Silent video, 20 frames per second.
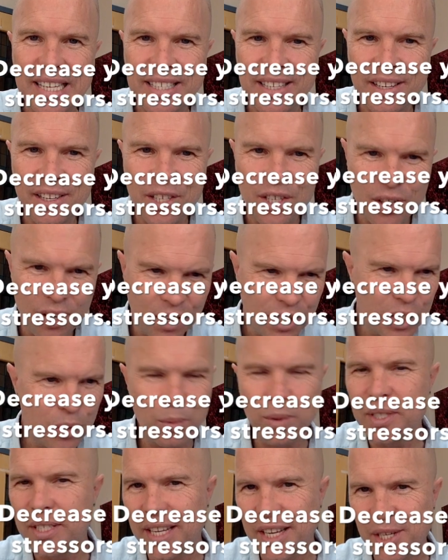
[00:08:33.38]
that a doctor will
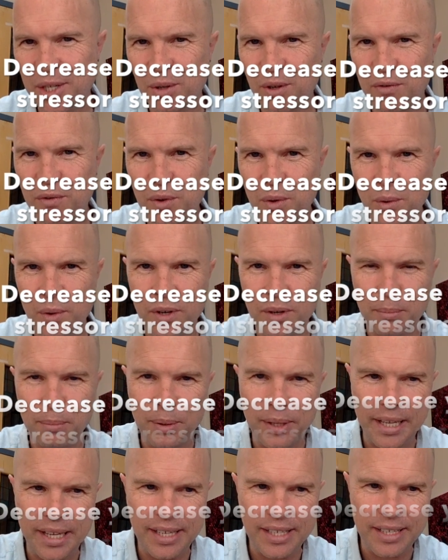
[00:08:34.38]
say to you if you
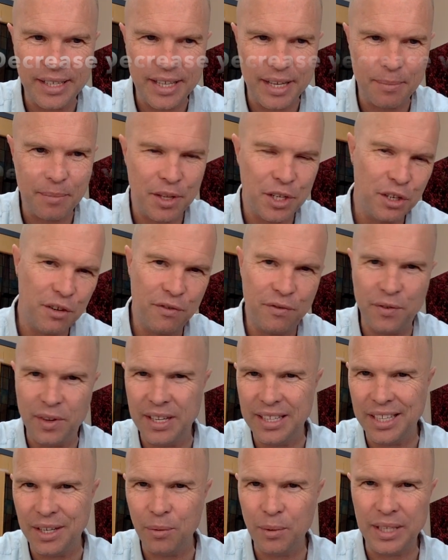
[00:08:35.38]
complain to them that you're
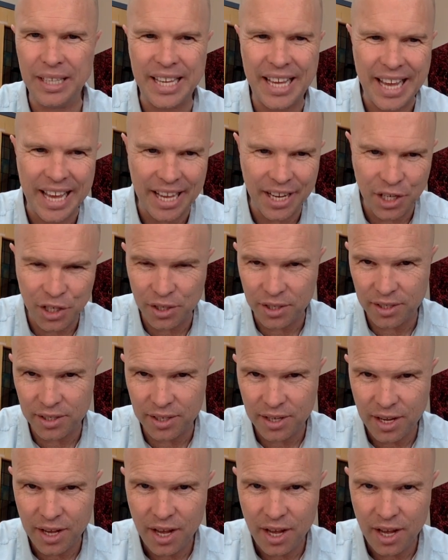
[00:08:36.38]
feeling really anxious.